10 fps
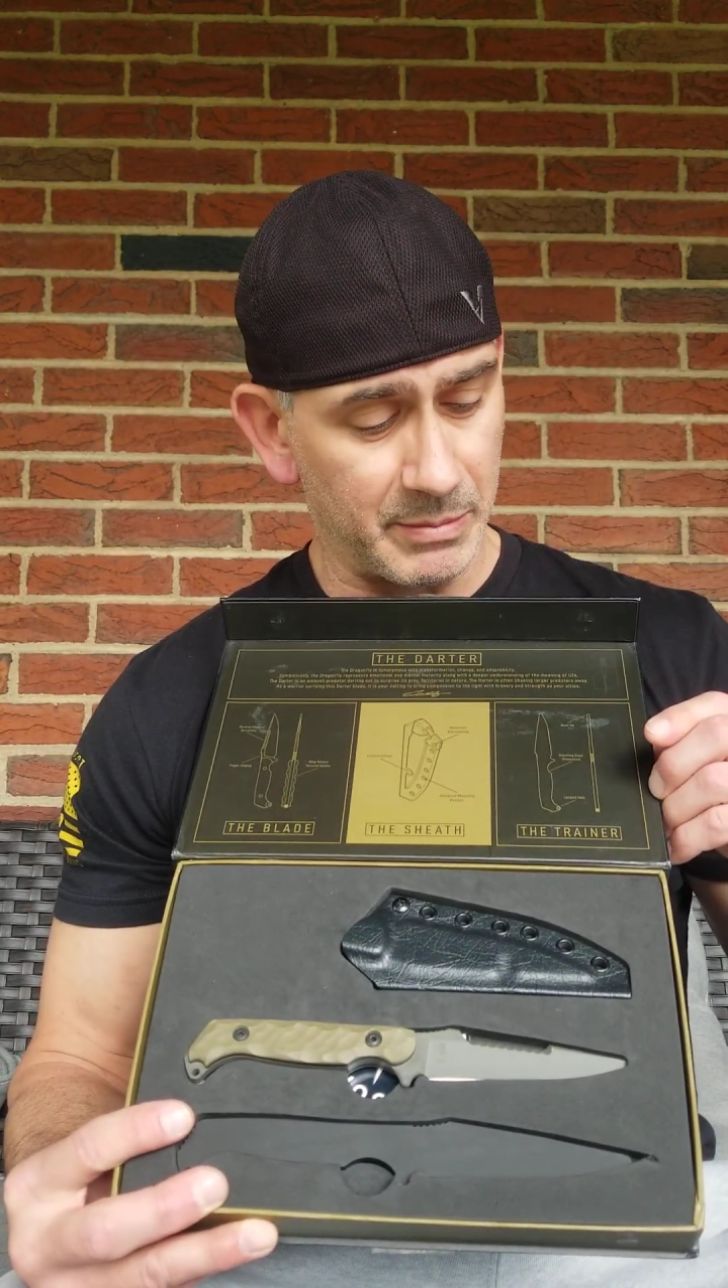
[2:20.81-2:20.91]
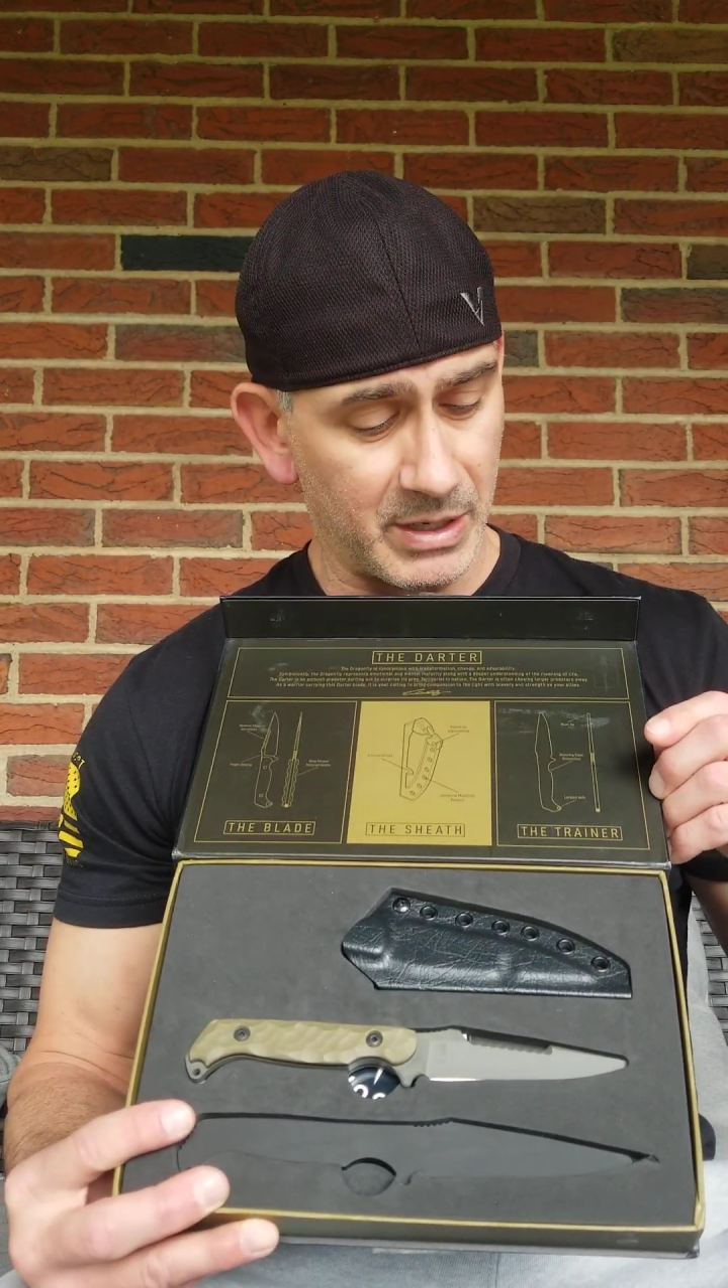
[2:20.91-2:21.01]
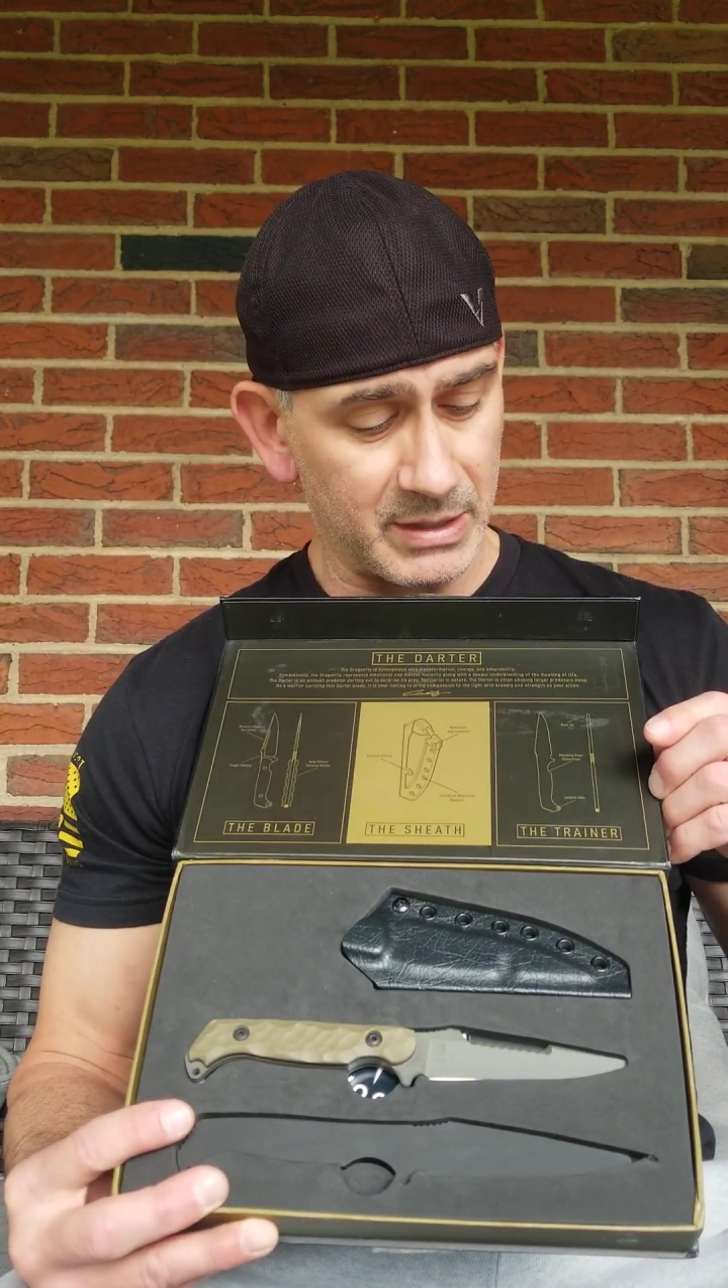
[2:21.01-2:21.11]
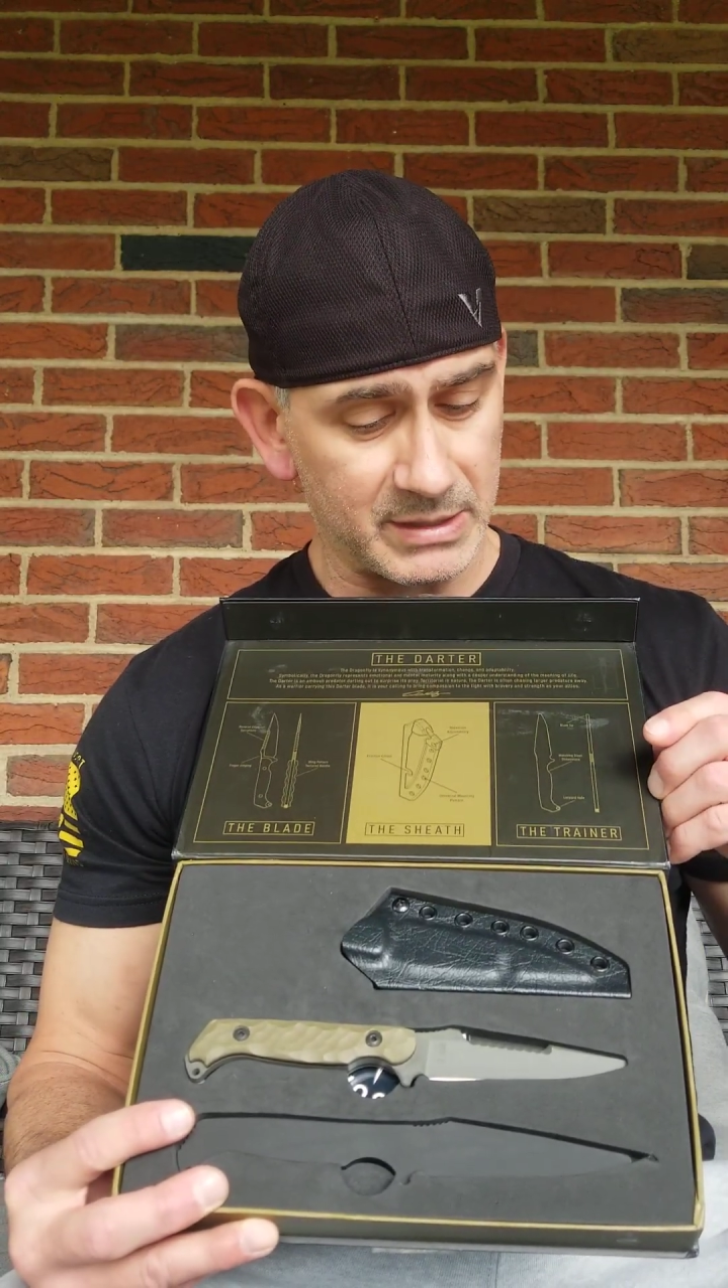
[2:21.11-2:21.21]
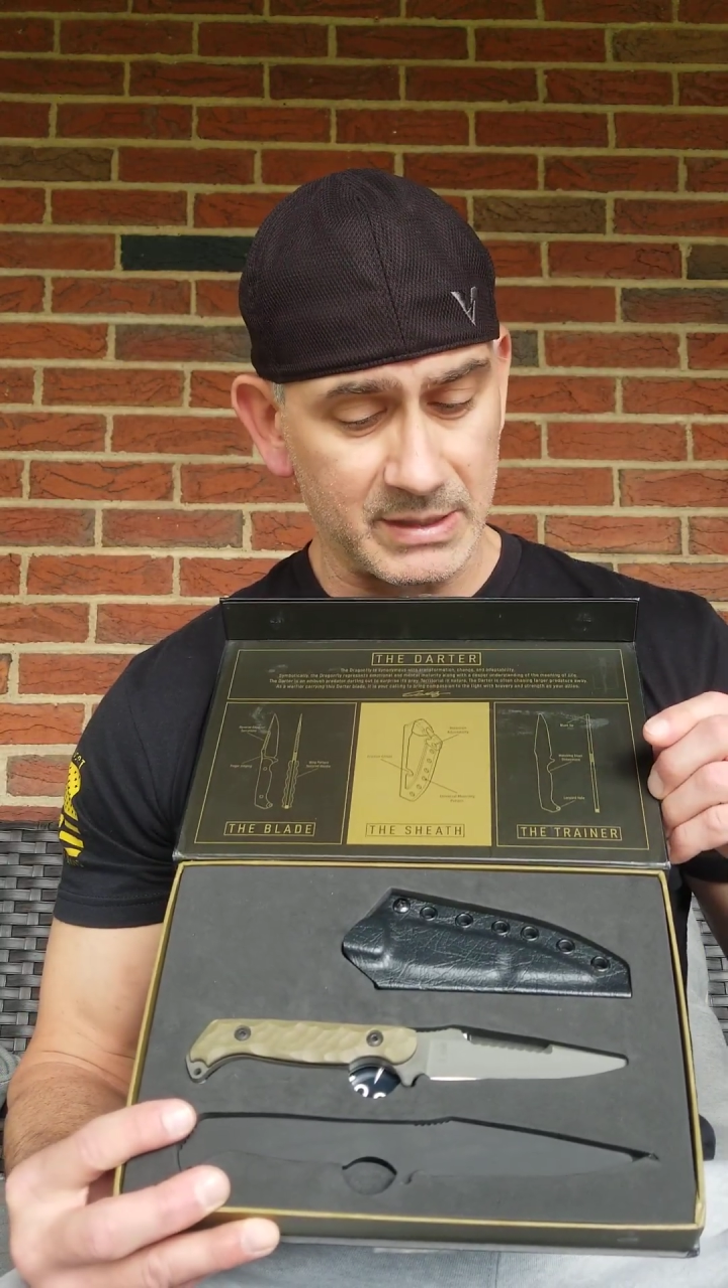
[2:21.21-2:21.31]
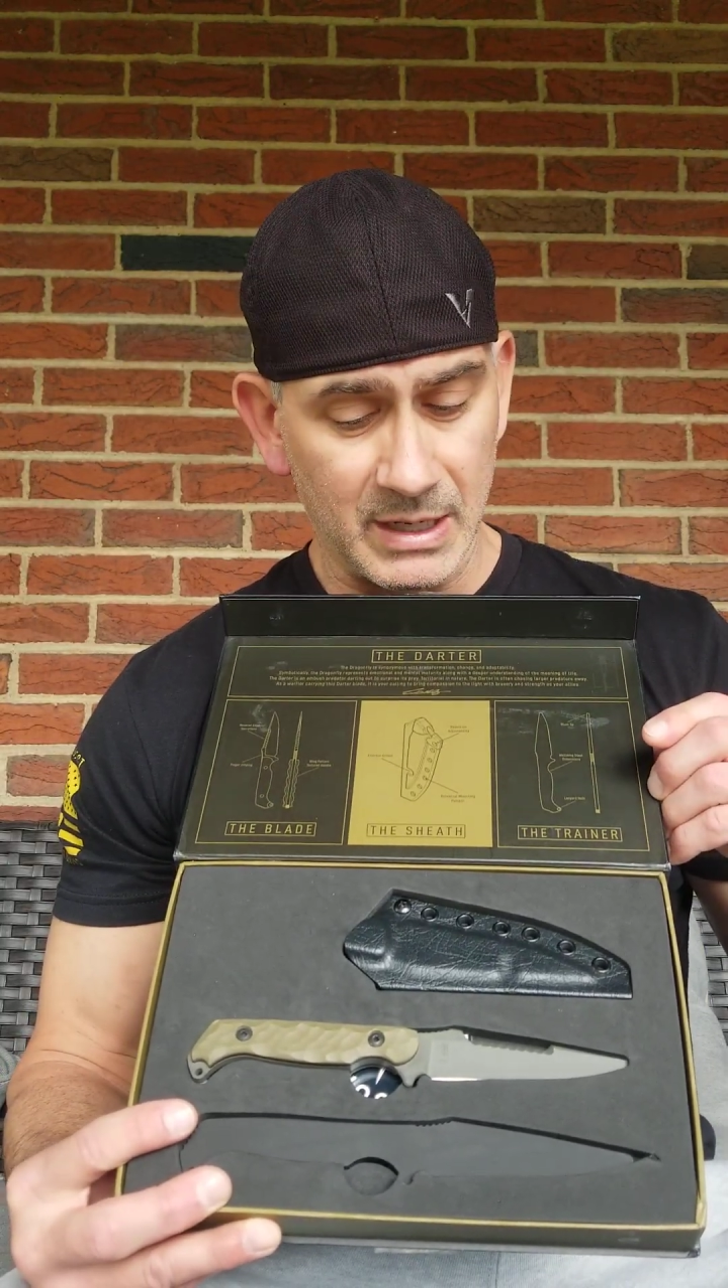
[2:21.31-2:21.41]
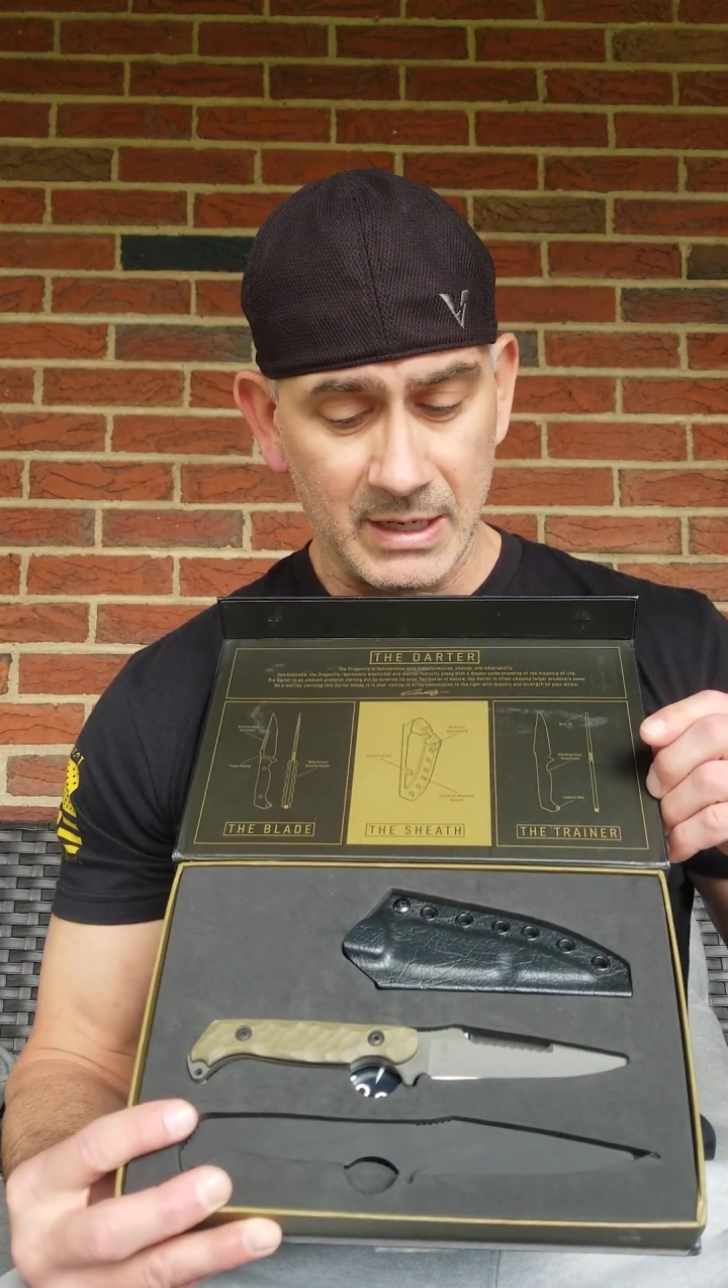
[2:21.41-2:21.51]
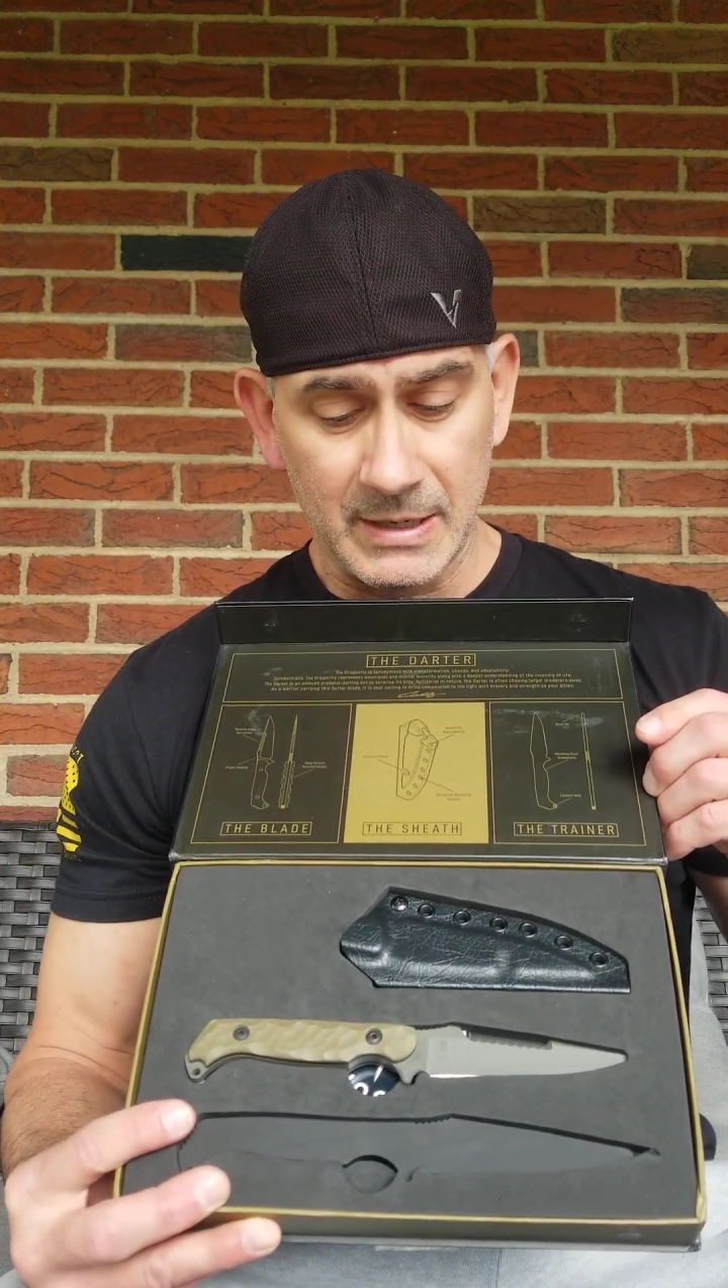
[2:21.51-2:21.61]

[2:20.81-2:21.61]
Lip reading: box.